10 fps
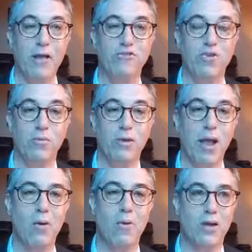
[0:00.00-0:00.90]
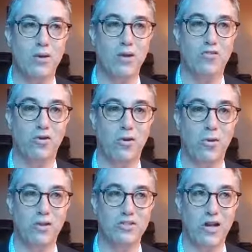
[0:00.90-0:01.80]
So now what you need to
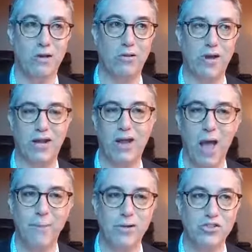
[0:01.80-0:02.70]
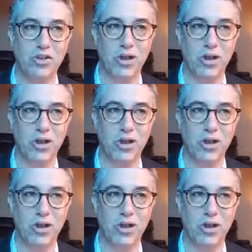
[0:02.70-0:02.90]
do is take a look at how much